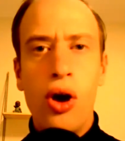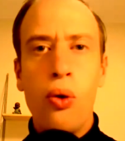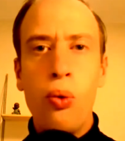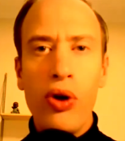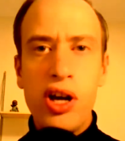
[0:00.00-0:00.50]

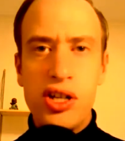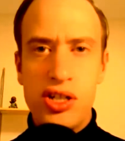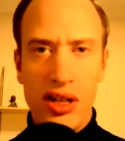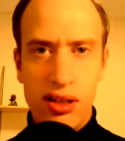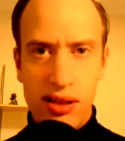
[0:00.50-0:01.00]

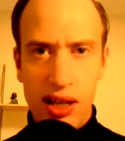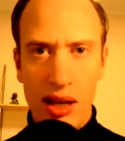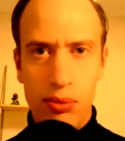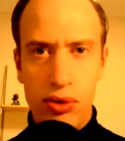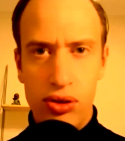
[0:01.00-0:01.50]
which
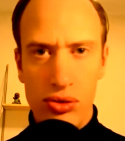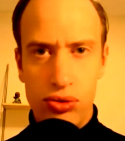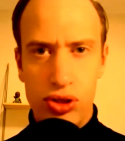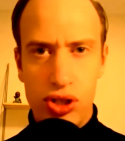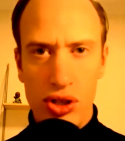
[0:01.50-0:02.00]
team
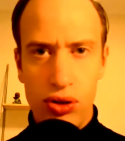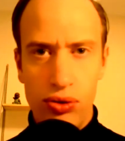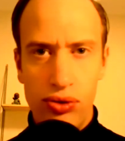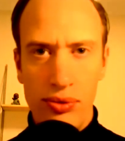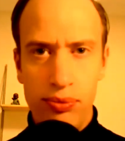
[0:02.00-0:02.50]
to
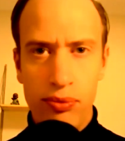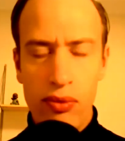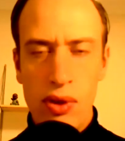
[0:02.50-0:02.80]
choose?